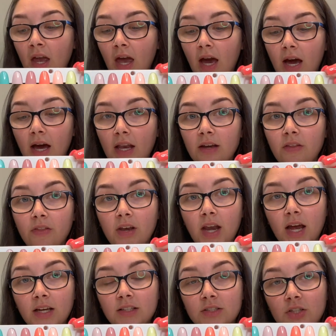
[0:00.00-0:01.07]
And the
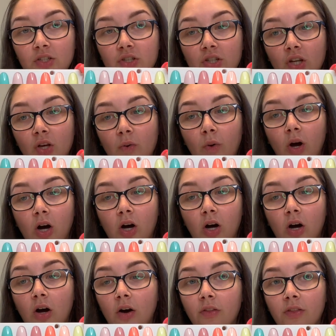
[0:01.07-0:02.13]
next two
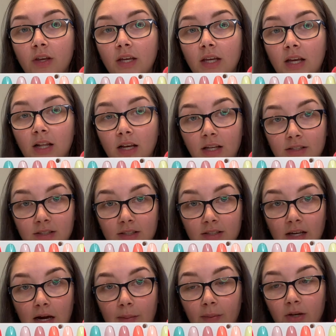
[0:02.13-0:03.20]
are the glitters
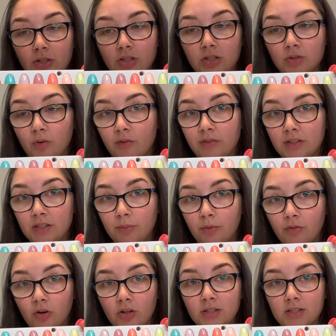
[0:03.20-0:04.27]
that I mentioned. So obviously
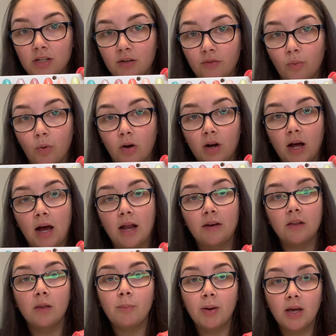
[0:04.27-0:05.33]
we've got the silver one
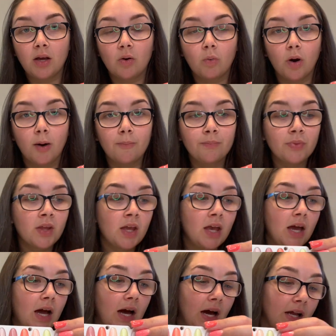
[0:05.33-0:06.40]
and the pink one,
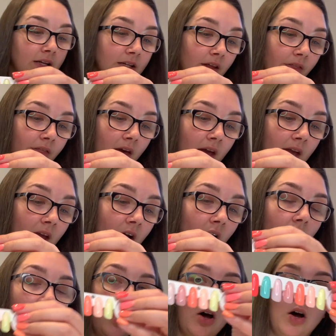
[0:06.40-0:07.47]
and they
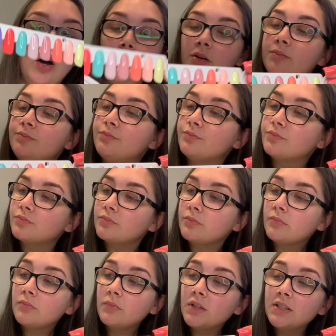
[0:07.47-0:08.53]
are,
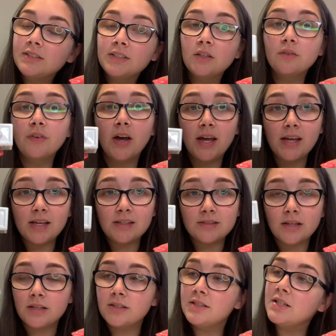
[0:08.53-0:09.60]
silver is
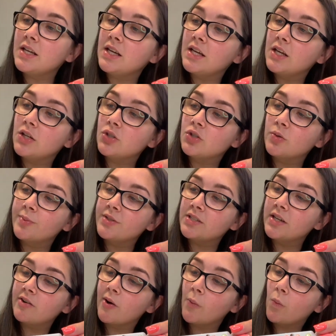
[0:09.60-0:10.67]

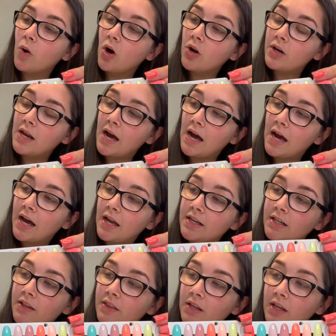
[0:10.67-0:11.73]
D001
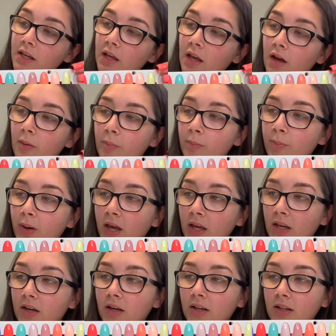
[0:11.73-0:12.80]
and the
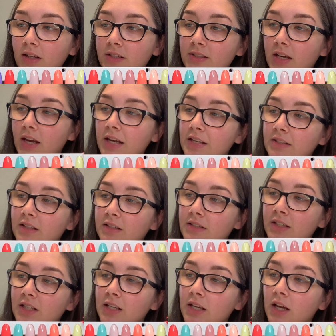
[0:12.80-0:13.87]
pink glitter is
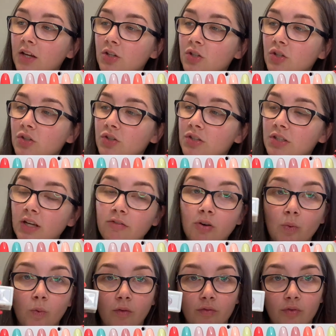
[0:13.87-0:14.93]

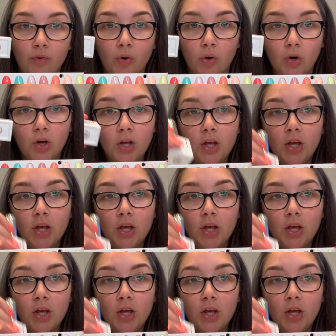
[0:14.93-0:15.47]
D014.